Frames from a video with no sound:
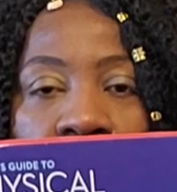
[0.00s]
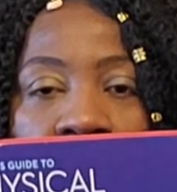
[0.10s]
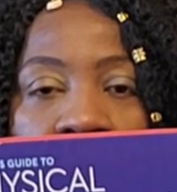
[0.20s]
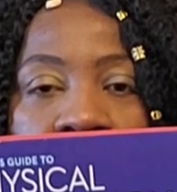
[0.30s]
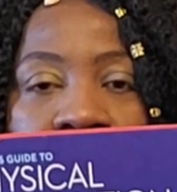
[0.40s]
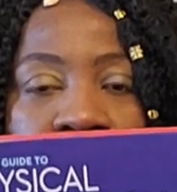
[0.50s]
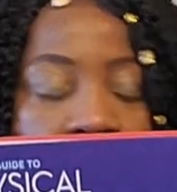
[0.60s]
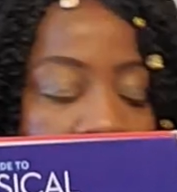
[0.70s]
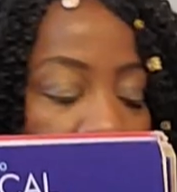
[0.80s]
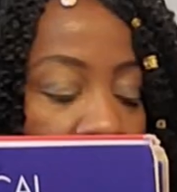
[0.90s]

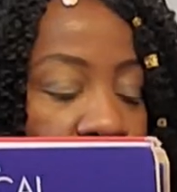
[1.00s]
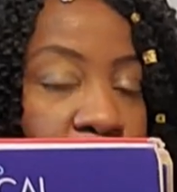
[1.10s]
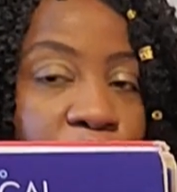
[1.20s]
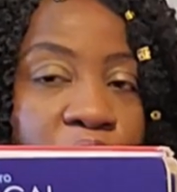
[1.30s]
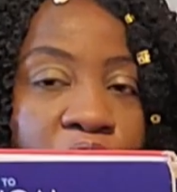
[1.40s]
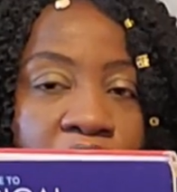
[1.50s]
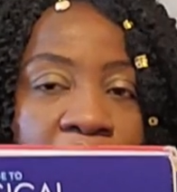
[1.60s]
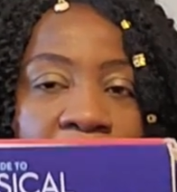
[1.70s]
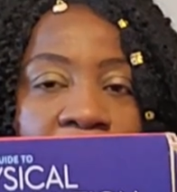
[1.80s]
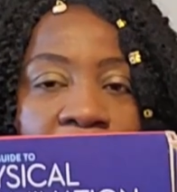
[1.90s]
examination.
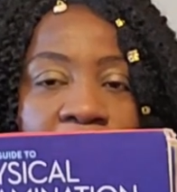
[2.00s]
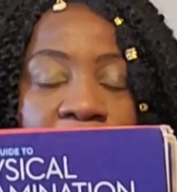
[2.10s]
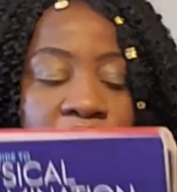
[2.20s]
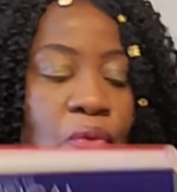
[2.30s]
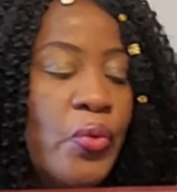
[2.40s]
And